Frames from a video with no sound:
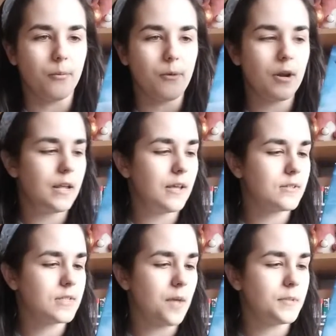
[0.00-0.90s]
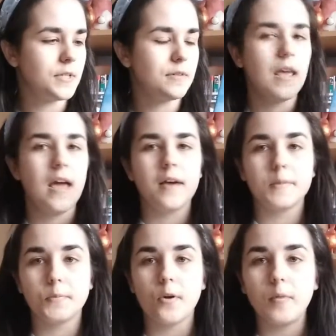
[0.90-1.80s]
valley or something.
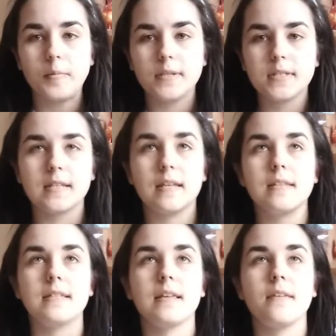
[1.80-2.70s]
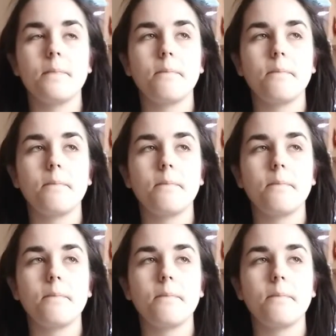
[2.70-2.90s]
The problem is they